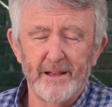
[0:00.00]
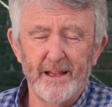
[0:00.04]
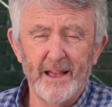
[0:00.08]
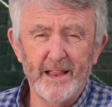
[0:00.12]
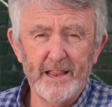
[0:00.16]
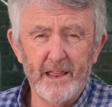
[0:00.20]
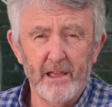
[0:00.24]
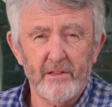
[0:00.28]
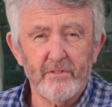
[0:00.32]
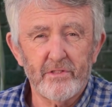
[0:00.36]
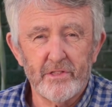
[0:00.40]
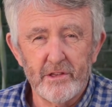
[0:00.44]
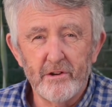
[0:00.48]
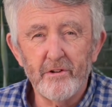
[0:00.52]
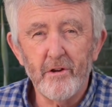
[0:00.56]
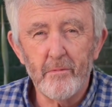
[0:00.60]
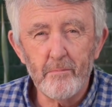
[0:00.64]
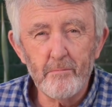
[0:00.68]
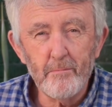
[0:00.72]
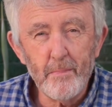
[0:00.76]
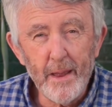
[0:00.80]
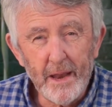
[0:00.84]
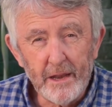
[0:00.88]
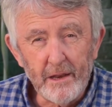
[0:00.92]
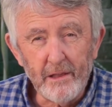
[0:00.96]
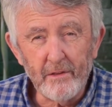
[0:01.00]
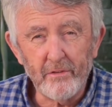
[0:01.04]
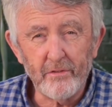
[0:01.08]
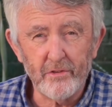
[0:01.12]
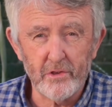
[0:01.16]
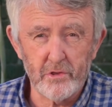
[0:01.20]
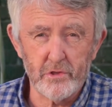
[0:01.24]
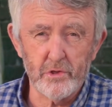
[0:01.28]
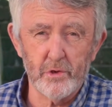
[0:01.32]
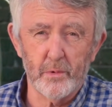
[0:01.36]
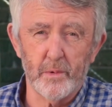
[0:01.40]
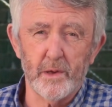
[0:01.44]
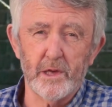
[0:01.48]
I guess there are many
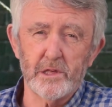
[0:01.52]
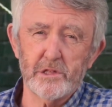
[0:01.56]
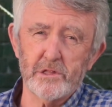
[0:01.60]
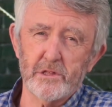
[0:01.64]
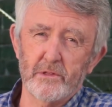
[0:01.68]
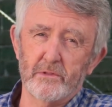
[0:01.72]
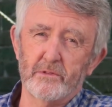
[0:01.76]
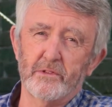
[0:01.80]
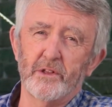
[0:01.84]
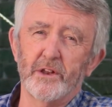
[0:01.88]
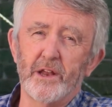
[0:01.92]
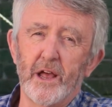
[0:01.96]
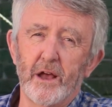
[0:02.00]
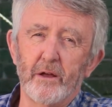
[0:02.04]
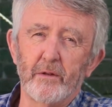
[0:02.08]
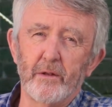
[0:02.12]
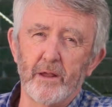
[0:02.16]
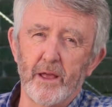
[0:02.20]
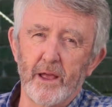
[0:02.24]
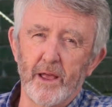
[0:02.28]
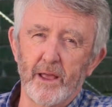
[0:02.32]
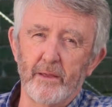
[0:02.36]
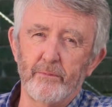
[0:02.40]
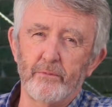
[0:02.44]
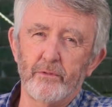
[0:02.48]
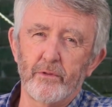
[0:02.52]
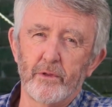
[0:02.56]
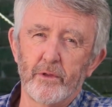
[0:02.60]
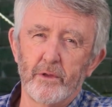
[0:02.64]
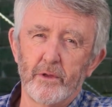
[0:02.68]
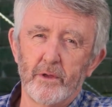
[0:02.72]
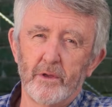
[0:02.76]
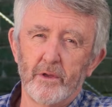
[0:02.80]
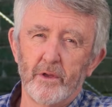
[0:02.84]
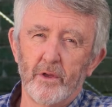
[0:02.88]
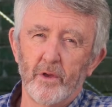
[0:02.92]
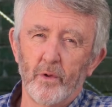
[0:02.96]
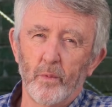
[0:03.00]
situations in our lives
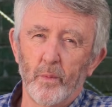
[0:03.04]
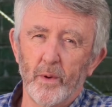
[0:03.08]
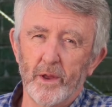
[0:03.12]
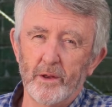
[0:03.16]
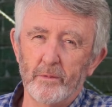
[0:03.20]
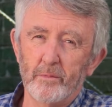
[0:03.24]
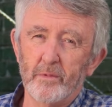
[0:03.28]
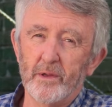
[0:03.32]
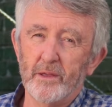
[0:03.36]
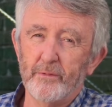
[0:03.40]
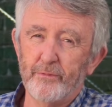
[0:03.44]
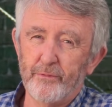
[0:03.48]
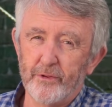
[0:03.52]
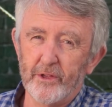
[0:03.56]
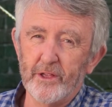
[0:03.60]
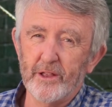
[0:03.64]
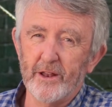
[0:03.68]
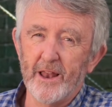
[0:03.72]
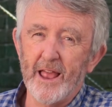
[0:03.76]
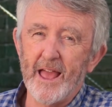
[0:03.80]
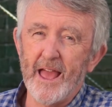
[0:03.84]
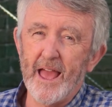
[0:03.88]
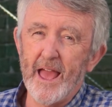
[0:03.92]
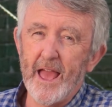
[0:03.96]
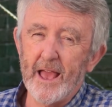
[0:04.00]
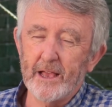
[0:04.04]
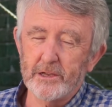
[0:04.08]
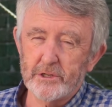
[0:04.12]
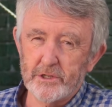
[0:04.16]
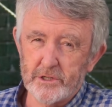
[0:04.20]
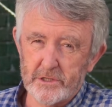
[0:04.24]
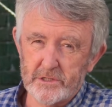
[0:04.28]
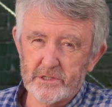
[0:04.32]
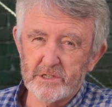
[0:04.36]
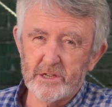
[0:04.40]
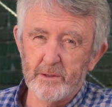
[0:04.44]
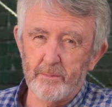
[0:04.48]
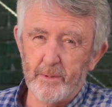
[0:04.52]
when we feel
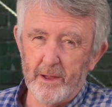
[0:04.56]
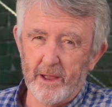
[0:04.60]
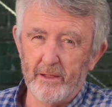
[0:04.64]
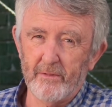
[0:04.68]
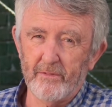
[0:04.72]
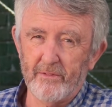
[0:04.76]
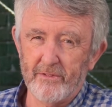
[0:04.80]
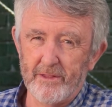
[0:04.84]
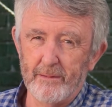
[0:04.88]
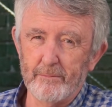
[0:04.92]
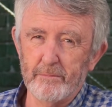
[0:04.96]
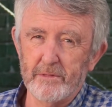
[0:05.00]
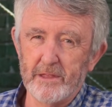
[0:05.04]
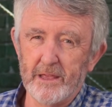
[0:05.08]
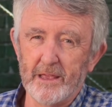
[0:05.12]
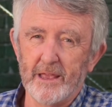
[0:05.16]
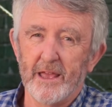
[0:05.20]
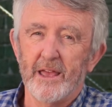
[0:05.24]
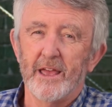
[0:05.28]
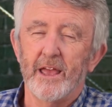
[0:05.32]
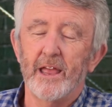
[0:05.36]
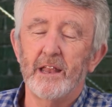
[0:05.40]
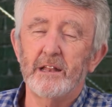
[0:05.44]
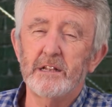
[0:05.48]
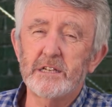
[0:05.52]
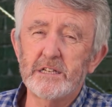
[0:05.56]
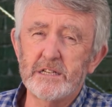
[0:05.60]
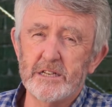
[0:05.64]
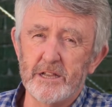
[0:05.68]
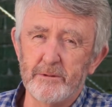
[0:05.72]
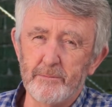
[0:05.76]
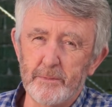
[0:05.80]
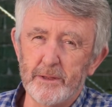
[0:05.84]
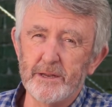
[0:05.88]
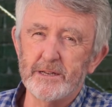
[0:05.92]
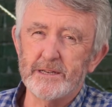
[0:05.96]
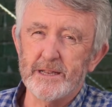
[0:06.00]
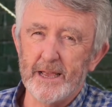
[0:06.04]
anxious about something,
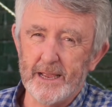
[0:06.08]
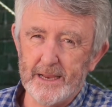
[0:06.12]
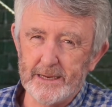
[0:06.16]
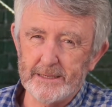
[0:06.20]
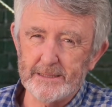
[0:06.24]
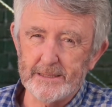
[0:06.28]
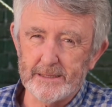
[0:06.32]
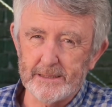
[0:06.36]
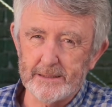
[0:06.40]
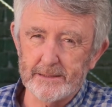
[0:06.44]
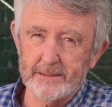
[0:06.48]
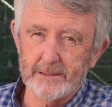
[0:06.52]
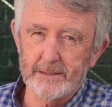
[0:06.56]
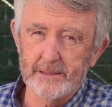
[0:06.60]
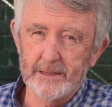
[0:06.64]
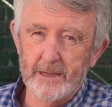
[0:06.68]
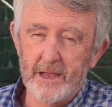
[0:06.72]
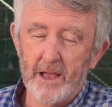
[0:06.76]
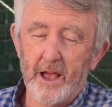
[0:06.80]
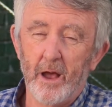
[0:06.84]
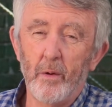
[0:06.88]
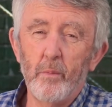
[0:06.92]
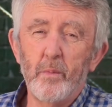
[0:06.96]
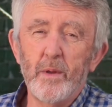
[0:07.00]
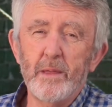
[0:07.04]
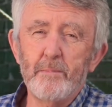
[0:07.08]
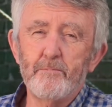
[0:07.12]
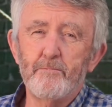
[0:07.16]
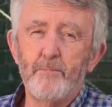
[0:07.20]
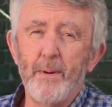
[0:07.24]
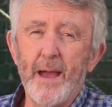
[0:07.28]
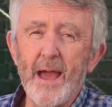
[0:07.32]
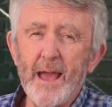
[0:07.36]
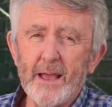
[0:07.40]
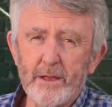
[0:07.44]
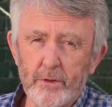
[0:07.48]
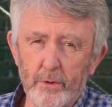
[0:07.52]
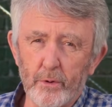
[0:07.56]
intimidated, and we
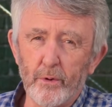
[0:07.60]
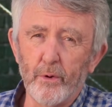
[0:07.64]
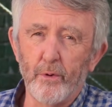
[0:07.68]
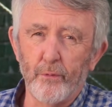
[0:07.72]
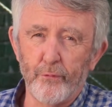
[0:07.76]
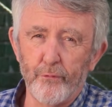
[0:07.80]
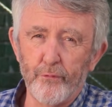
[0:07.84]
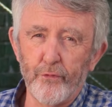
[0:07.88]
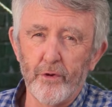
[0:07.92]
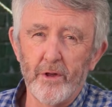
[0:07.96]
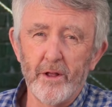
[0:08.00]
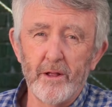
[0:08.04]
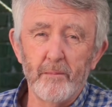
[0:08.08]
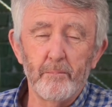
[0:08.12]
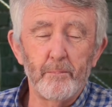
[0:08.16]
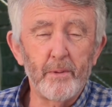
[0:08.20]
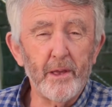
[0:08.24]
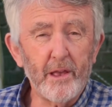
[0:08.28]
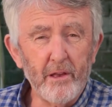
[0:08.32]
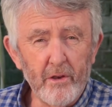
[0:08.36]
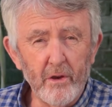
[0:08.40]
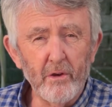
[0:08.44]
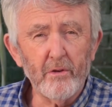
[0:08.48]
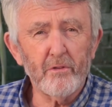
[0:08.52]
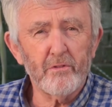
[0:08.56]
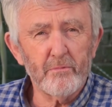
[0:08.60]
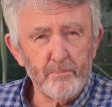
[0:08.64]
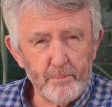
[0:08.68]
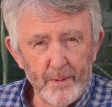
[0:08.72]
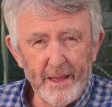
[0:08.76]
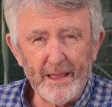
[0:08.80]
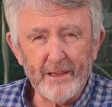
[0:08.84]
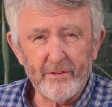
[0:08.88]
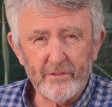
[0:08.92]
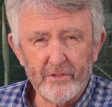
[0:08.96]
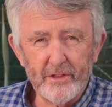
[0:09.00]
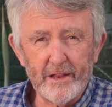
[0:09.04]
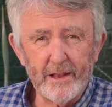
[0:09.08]
back off because
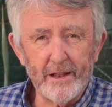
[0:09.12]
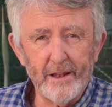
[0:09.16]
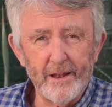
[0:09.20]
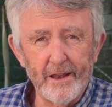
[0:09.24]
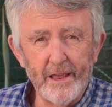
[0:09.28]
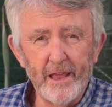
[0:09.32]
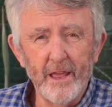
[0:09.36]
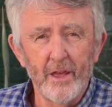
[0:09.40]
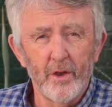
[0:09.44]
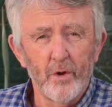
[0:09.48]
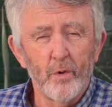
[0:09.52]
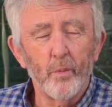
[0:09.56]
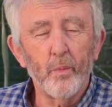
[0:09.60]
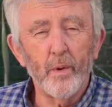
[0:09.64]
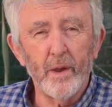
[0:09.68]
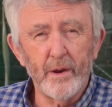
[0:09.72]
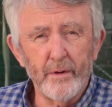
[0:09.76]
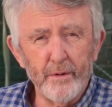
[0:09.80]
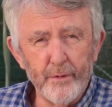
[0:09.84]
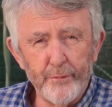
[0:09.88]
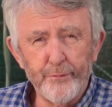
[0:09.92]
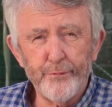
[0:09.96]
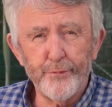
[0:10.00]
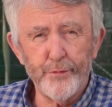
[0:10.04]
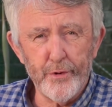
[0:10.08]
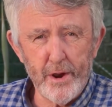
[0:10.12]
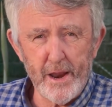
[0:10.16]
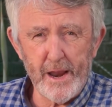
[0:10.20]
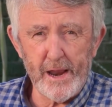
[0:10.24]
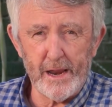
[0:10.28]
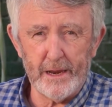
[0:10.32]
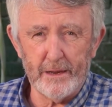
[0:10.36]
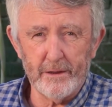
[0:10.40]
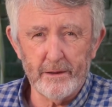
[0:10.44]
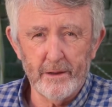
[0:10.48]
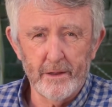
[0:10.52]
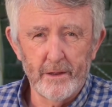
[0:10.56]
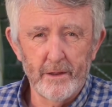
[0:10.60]
basically we're
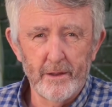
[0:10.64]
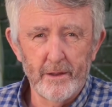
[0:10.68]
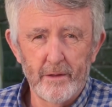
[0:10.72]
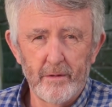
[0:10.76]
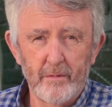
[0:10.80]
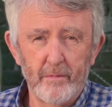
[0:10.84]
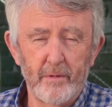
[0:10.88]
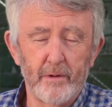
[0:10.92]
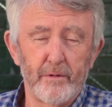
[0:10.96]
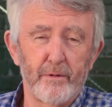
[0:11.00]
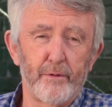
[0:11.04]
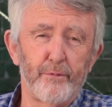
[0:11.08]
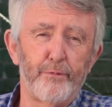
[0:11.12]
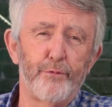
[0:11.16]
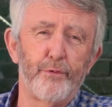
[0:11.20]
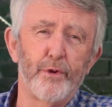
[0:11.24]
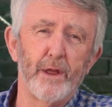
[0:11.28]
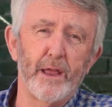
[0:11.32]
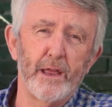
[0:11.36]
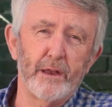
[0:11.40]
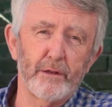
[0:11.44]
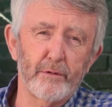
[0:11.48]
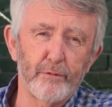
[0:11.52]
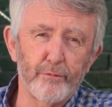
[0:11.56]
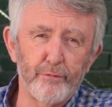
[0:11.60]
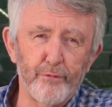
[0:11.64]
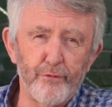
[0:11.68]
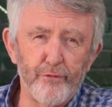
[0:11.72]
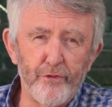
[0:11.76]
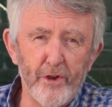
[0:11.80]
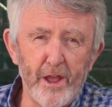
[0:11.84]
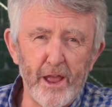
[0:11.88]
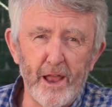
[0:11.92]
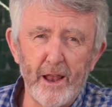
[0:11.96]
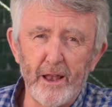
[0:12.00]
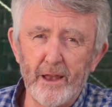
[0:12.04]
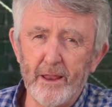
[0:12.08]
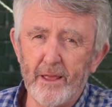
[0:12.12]
afraid. We're afraid of
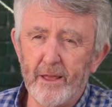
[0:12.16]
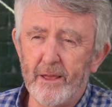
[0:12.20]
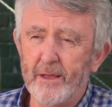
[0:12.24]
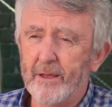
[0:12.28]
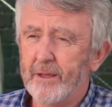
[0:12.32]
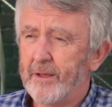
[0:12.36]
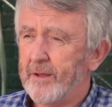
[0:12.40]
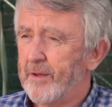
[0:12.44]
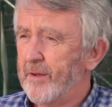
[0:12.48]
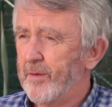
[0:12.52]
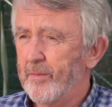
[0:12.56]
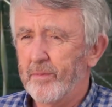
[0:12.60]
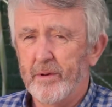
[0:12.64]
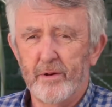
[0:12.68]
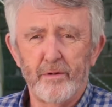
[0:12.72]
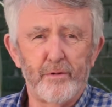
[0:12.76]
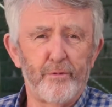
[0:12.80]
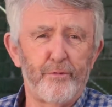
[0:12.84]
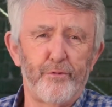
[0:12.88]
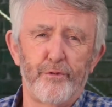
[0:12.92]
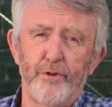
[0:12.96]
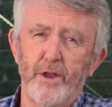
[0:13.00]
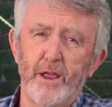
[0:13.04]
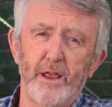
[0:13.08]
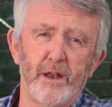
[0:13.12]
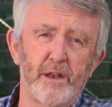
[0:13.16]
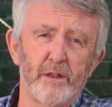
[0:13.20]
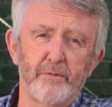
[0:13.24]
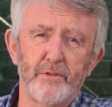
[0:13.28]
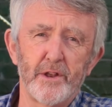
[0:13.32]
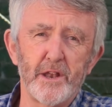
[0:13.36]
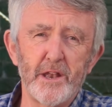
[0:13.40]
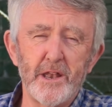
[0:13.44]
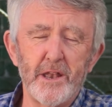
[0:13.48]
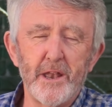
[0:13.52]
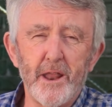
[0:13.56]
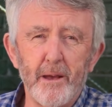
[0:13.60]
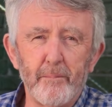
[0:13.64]
failure, we're afraid of
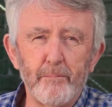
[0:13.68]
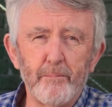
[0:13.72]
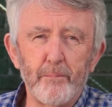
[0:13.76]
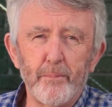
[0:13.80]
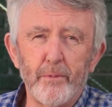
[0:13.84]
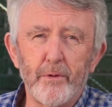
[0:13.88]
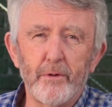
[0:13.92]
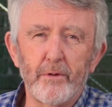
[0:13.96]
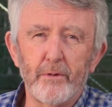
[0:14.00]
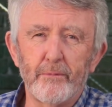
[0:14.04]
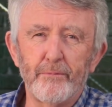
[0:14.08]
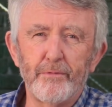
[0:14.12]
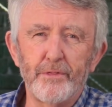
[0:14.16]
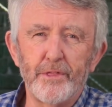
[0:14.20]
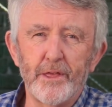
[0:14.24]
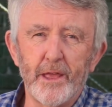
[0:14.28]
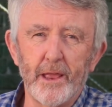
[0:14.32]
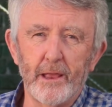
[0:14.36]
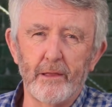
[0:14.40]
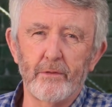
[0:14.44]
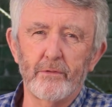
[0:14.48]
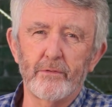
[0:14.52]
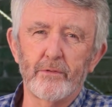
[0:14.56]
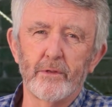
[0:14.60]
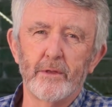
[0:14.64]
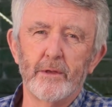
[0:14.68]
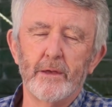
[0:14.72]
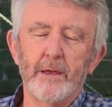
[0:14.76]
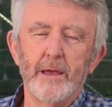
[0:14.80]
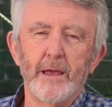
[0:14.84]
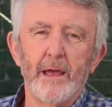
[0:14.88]
a number of things.